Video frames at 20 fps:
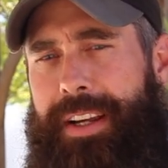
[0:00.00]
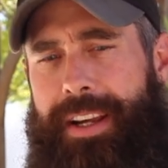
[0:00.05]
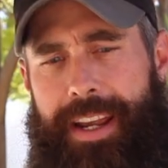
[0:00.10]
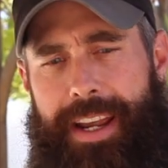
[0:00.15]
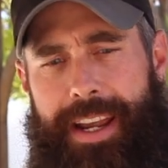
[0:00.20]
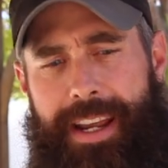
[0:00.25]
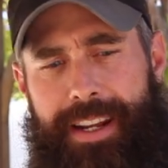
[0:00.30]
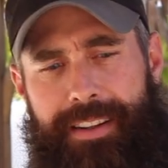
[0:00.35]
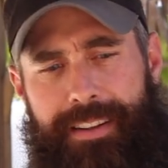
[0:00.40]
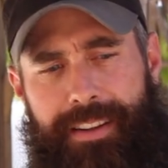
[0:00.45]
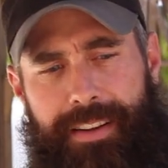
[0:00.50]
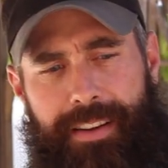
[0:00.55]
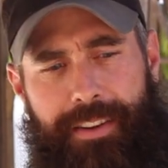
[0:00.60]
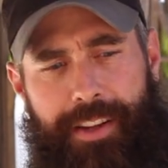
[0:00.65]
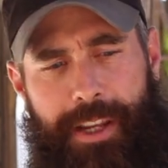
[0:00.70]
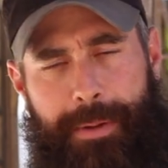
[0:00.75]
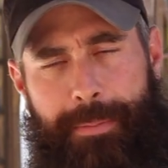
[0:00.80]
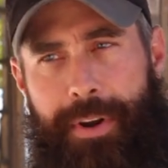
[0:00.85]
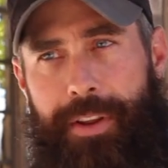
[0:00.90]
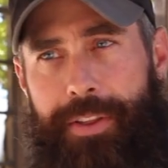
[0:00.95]
And
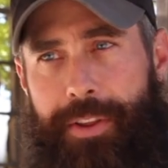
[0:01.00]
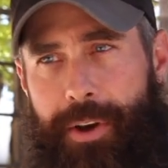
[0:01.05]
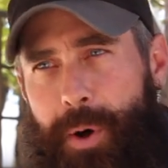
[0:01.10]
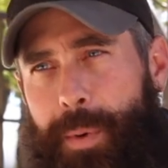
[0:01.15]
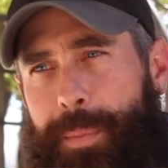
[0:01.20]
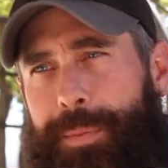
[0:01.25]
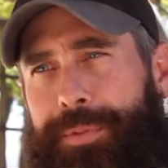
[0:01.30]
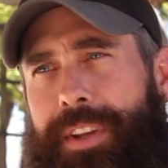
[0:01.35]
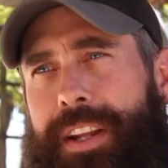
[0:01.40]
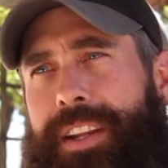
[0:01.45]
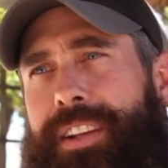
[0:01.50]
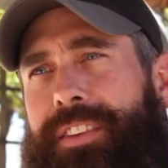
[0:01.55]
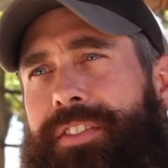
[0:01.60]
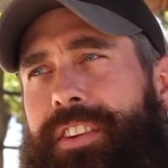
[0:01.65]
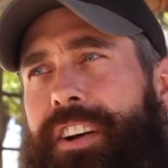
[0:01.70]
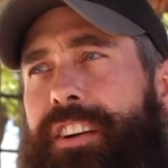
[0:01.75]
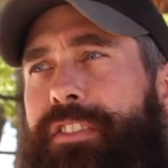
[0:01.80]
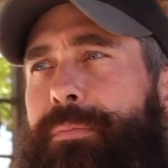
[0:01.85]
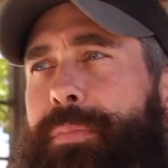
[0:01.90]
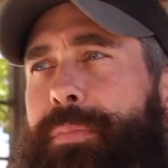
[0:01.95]
the homesteading stuff